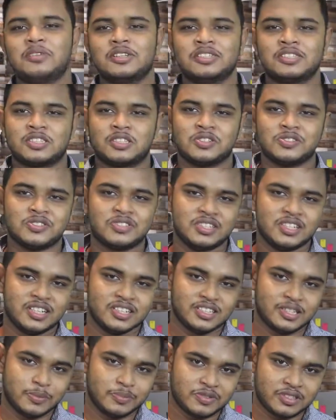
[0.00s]
please consider
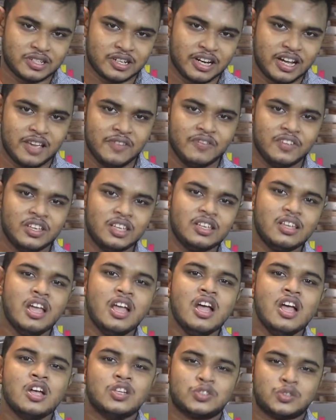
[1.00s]
subscribing
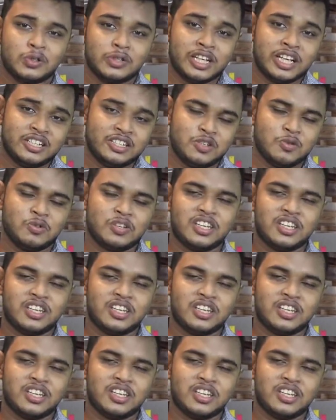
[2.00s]
so that you